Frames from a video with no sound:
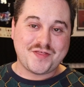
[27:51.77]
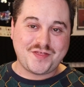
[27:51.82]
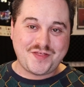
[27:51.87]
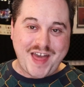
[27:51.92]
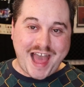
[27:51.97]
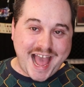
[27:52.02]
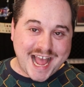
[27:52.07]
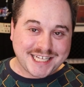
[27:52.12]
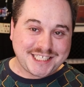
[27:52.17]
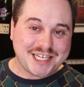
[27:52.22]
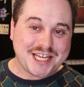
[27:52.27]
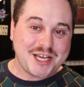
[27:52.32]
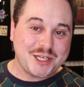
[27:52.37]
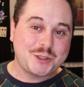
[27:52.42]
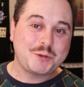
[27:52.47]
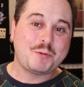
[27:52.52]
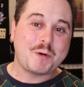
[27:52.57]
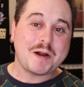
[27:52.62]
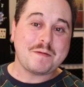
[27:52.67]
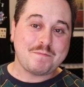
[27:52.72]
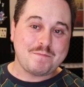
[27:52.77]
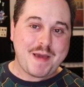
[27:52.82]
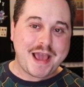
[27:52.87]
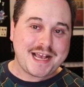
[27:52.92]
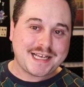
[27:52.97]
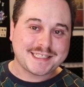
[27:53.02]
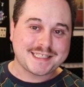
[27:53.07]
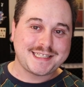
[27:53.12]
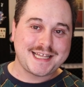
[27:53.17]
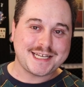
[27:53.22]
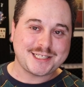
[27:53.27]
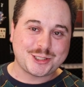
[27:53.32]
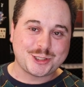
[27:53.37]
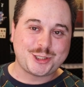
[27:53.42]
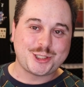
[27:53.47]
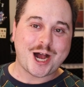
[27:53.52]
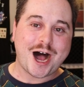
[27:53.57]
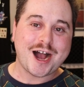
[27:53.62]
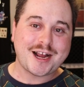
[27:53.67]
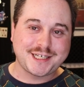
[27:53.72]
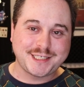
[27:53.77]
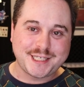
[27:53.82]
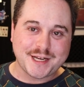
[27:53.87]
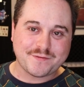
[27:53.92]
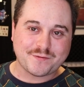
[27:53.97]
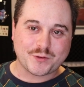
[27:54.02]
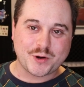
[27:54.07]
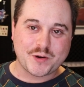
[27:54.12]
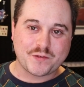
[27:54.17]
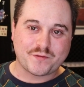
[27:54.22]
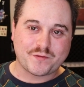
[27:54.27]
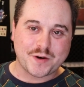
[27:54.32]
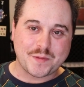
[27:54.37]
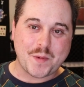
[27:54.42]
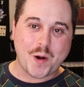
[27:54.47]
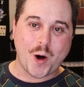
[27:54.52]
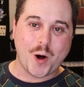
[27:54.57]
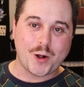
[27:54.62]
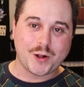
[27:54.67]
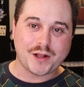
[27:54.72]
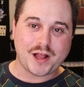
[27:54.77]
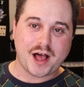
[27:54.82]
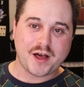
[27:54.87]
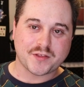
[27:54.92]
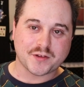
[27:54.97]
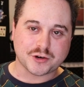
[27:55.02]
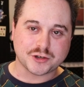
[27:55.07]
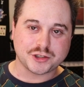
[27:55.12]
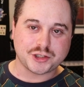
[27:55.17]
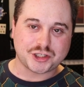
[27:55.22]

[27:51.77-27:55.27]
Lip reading: That is what makes this jock different from all other